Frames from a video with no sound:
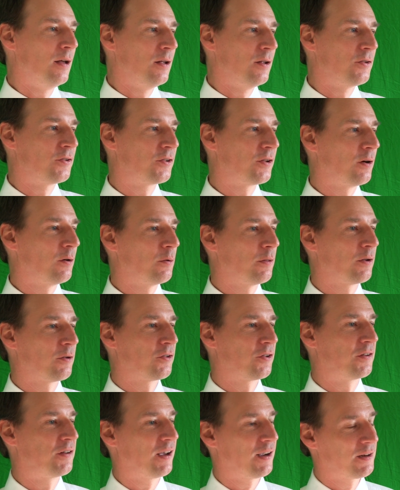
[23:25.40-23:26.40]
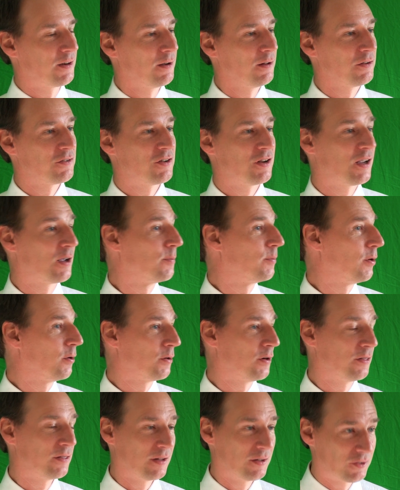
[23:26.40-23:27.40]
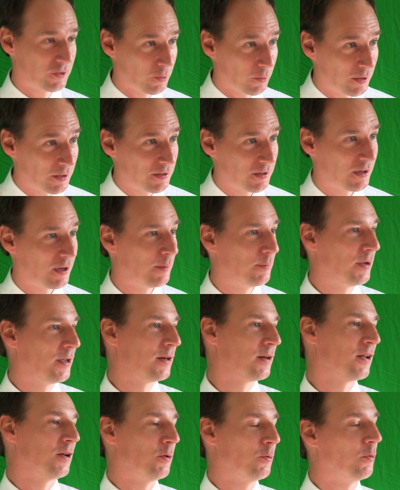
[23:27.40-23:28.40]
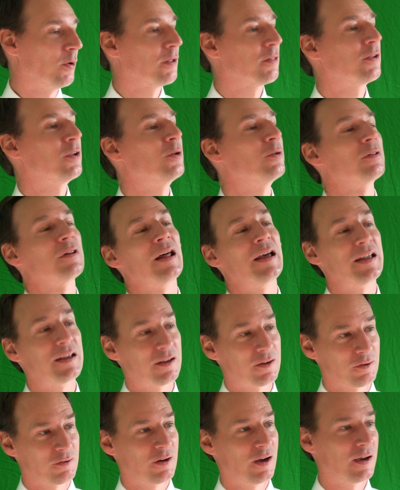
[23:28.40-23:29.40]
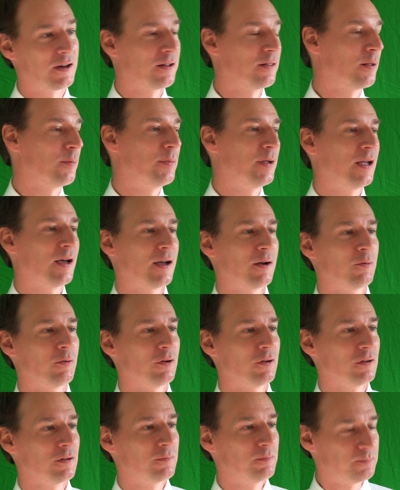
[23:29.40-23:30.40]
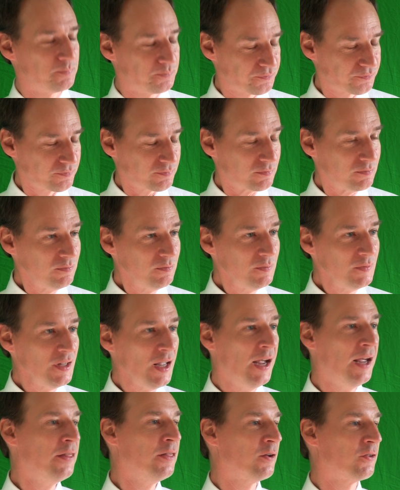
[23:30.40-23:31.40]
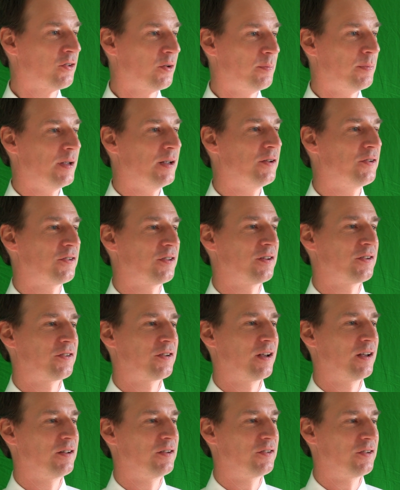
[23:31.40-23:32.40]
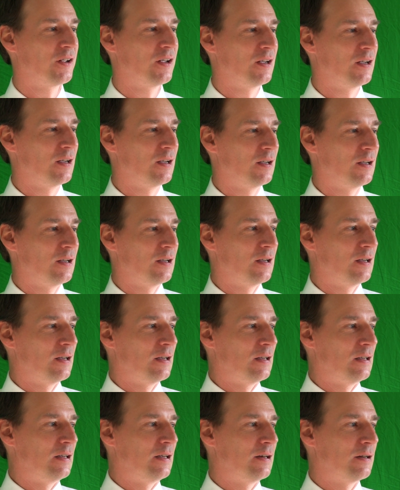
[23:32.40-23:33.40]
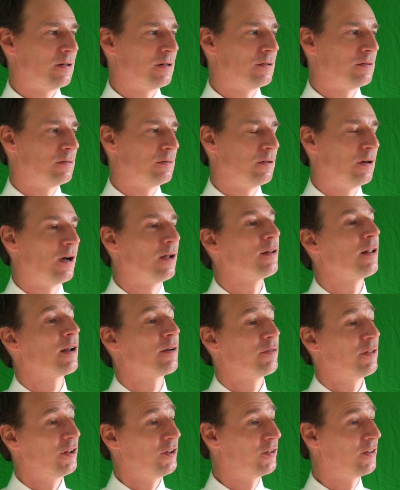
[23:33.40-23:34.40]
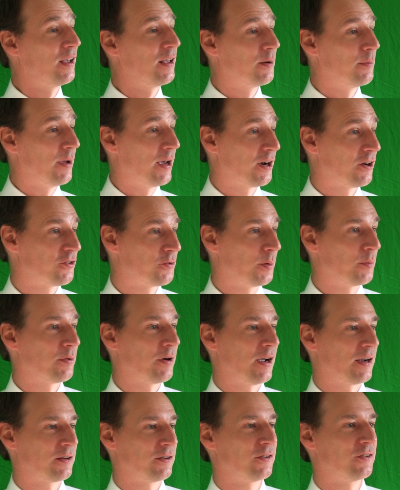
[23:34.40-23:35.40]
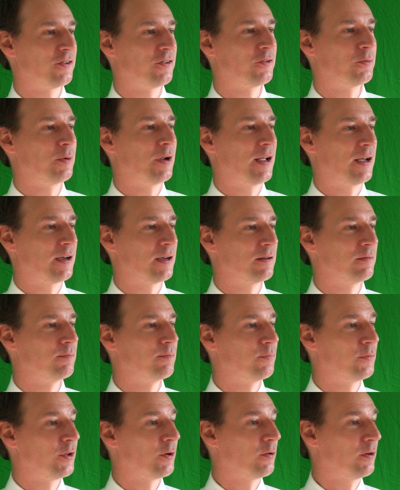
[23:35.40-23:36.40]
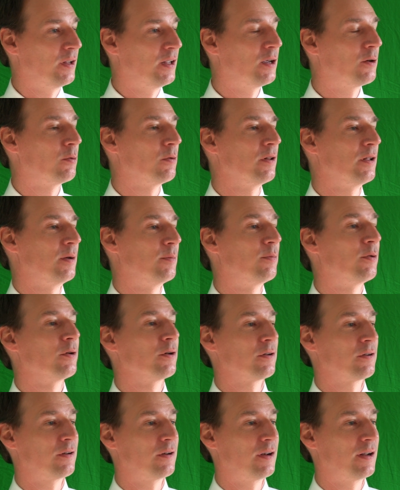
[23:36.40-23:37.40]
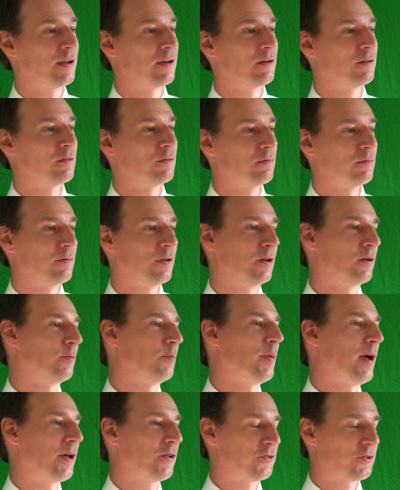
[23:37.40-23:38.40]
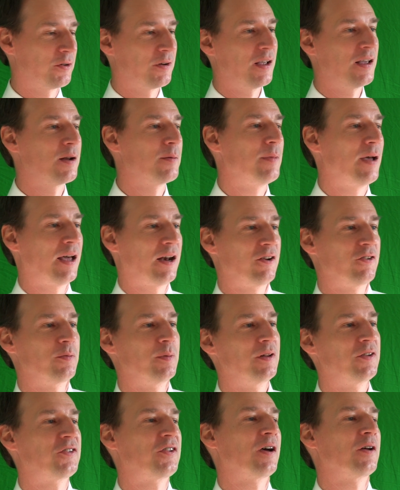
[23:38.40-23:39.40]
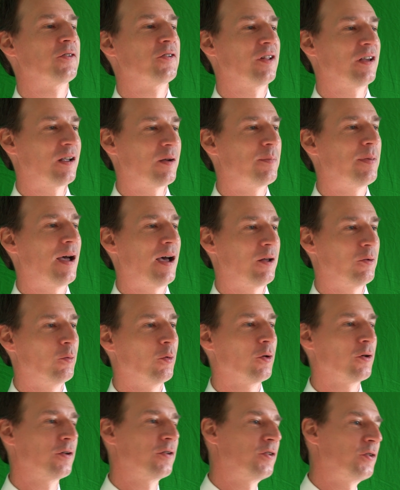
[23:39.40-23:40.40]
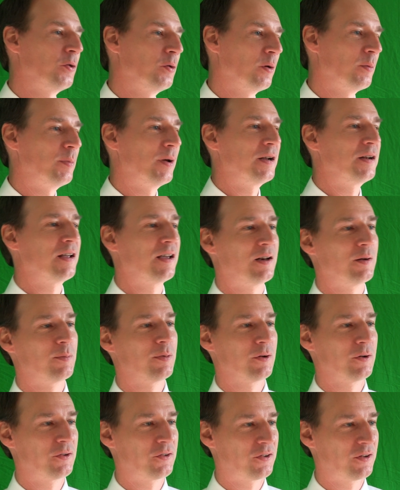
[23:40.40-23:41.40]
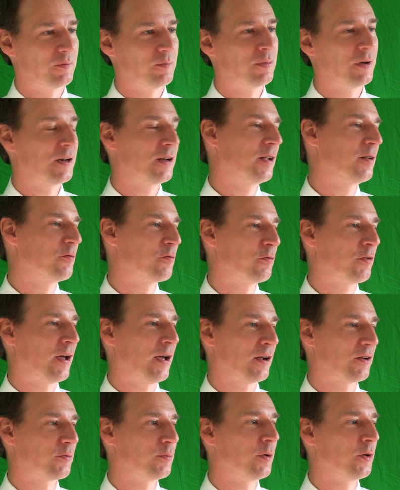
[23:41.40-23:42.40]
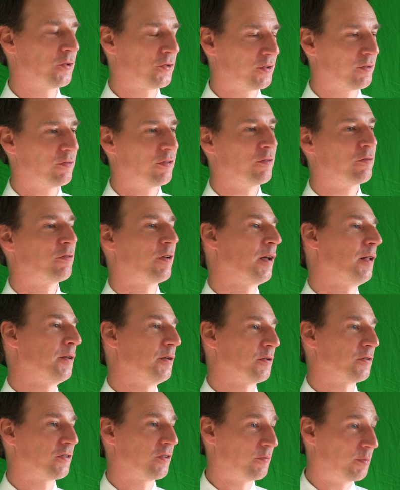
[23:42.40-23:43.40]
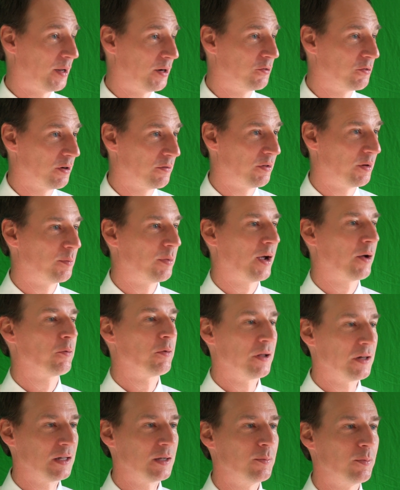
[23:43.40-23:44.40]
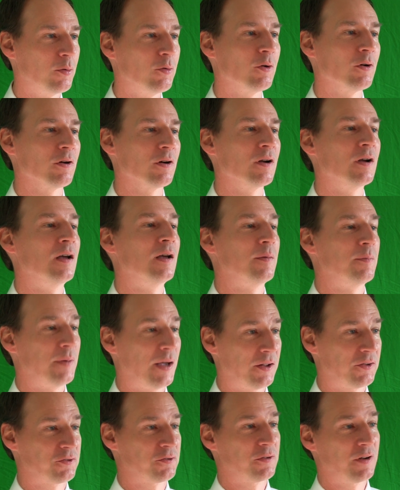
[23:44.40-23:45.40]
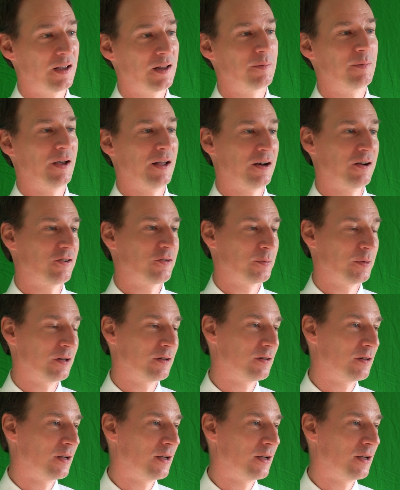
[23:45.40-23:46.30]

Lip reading: So there's a technology component that's going to come in whether you like it or not in the BI world, and there's a piece that says, a lot of these data management practices we had, they're equally important now. Master data management sounds like a bad word to a big data person, but in fact most of the failures have been driven by really poor master data management.